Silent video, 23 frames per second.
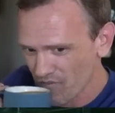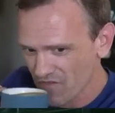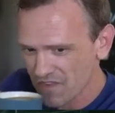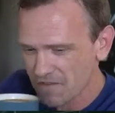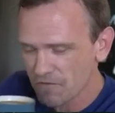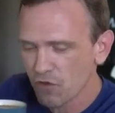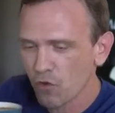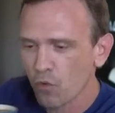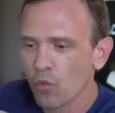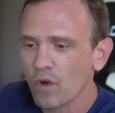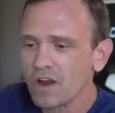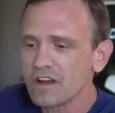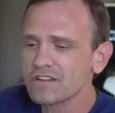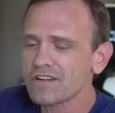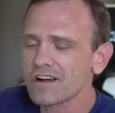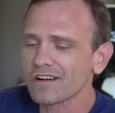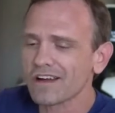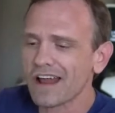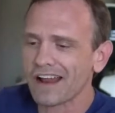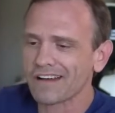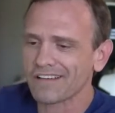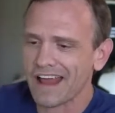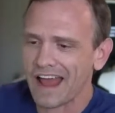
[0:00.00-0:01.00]
We took
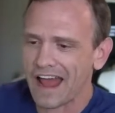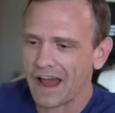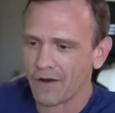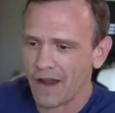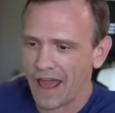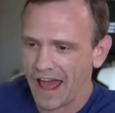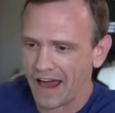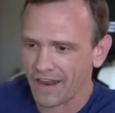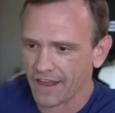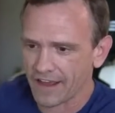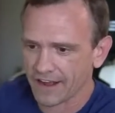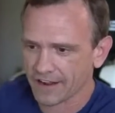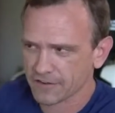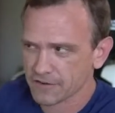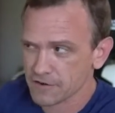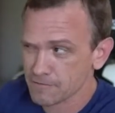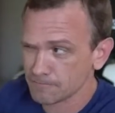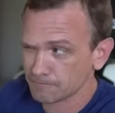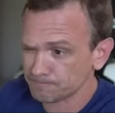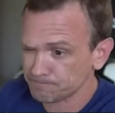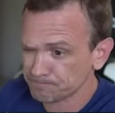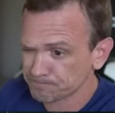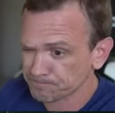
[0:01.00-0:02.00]
that down, Alex.
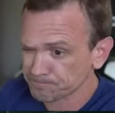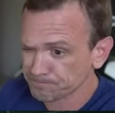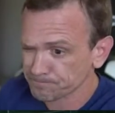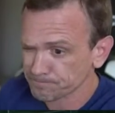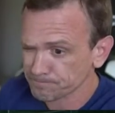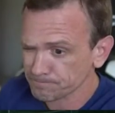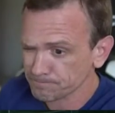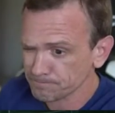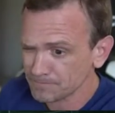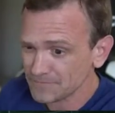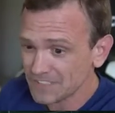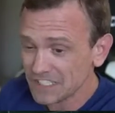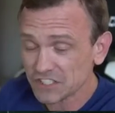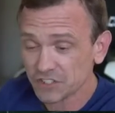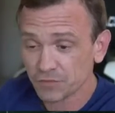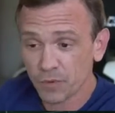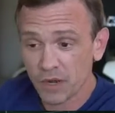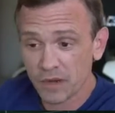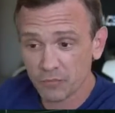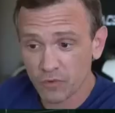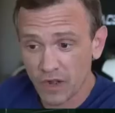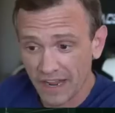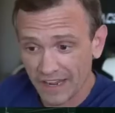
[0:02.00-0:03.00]

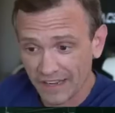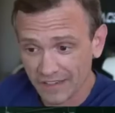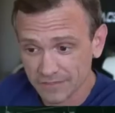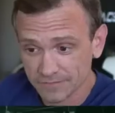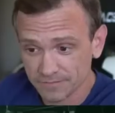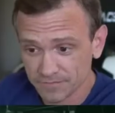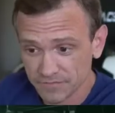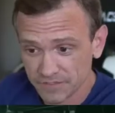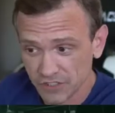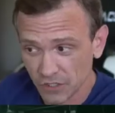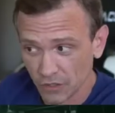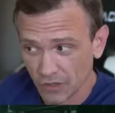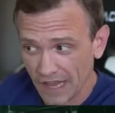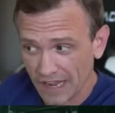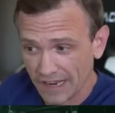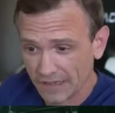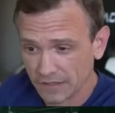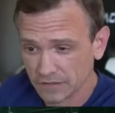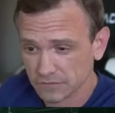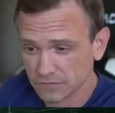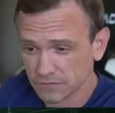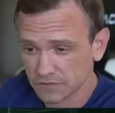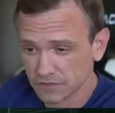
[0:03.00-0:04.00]
Spring break. So like
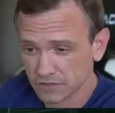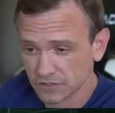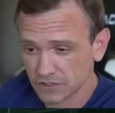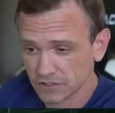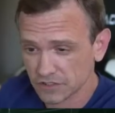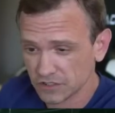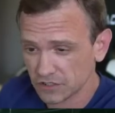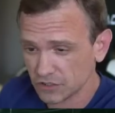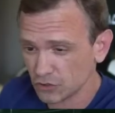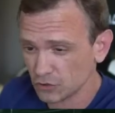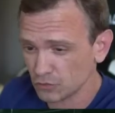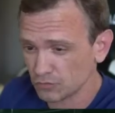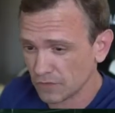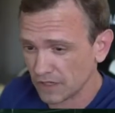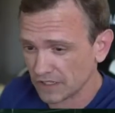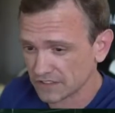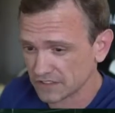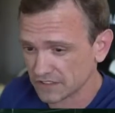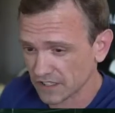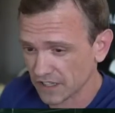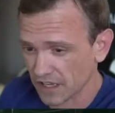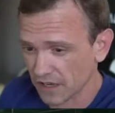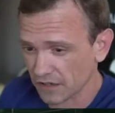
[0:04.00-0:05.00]
2
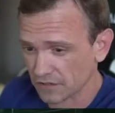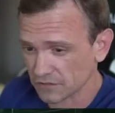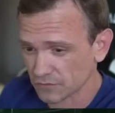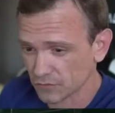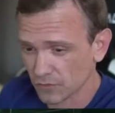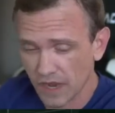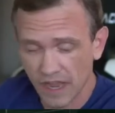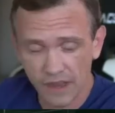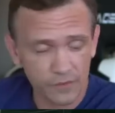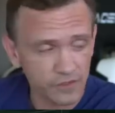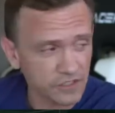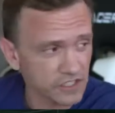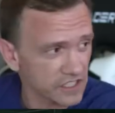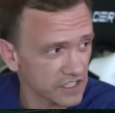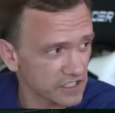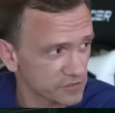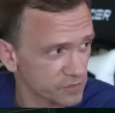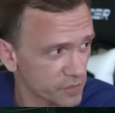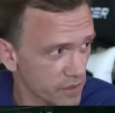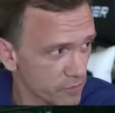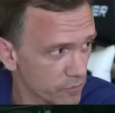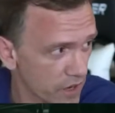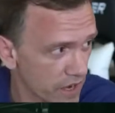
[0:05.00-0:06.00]
months ago, right? We took it on
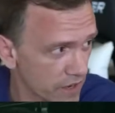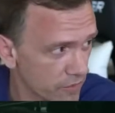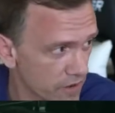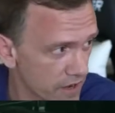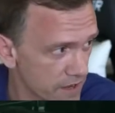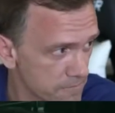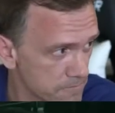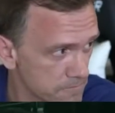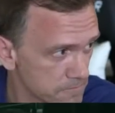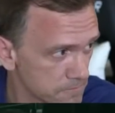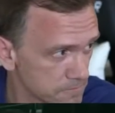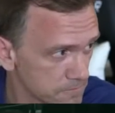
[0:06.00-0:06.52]
spring break, right?